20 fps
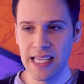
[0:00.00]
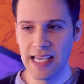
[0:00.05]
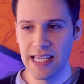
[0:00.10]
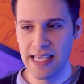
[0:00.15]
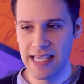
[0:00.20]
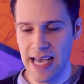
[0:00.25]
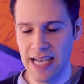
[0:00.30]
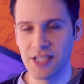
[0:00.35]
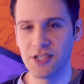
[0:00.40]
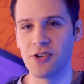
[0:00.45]

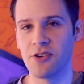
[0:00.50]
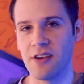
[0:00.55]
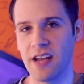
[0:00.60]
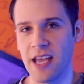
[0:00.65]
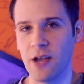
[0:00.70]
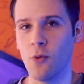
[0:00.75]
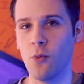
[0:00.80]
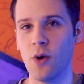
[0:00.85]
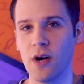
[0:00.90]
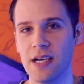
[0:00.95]

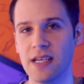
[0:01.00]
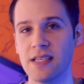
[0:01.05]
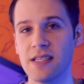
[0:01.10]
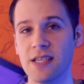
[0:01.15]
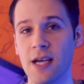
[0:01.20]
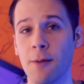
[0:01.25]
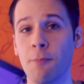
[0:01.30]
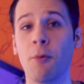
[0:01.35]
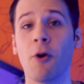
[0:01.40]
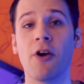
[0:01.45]
yesterday was
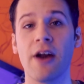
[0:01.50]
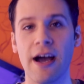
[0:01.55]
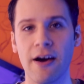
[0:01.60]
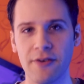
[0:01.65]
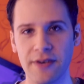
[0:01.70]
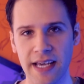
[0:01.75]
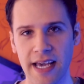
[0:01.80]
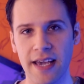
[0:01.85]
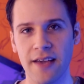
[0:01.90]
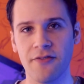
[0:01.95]
a burnout
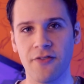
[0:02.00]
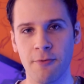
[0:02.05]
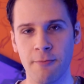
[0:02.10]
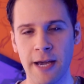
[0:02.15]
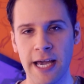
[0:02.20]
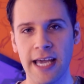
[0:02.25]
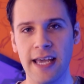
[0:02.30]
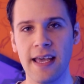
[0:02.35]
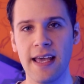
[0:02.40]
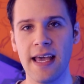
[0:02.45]
day for
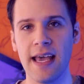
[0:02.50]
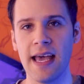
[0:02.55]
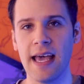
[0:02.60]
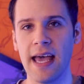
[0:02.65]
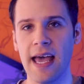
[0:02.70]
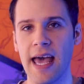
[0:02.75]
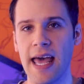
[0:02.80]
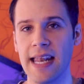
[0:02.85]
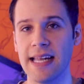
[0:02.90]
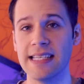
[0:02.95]
me.
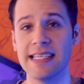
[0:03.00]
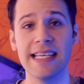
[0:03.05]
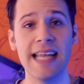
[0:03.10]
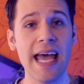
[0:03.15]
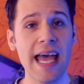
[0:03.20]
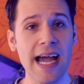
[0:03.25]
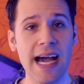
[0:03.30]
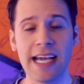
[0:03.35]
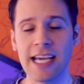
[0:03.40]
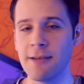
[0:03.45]
And
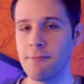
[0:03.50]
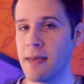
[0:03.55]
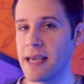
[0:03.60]
today I can